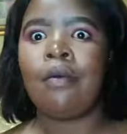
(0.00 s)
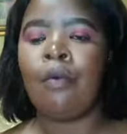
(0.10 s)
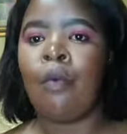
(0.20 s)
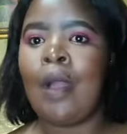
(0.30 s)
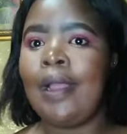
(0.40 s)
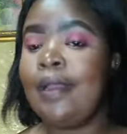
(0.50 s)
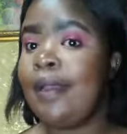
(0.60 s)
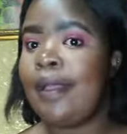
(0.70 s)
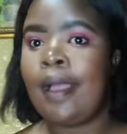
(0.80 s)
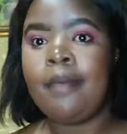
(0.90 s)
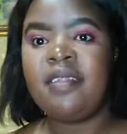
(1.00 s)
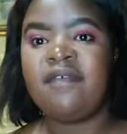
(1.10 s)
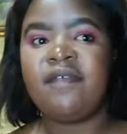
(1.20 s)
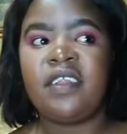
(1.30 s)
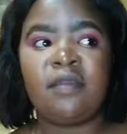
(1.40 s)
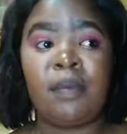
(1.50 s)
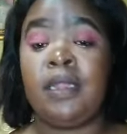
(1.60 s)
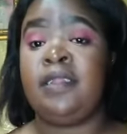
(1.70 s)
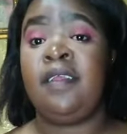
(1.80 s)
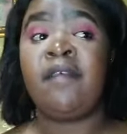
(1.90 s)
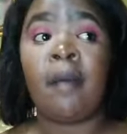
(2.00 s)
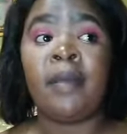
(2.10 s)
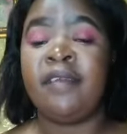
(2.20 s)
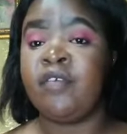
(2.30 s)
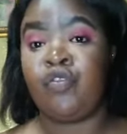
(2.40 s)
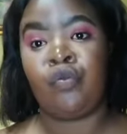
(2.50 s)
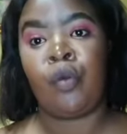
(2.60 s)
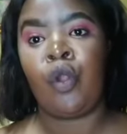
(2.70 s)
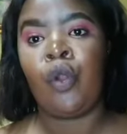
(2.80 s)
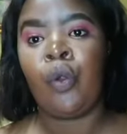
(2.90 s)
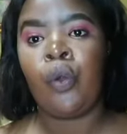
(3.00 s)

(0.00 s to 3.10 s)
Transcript: Why did I come in the first place if I'm leaving tomorrow?